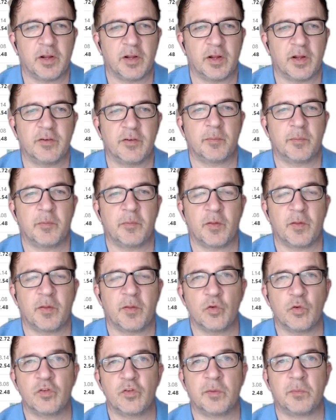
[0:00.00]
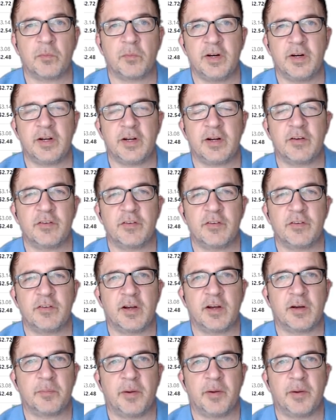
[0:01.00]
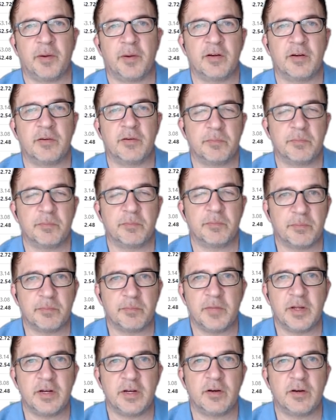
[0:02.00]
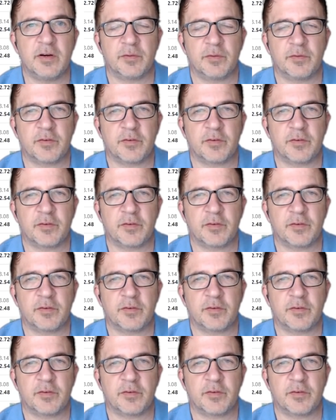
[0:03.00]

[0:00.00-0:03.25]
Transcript: And some of the news I'm reading is saying by mid uh,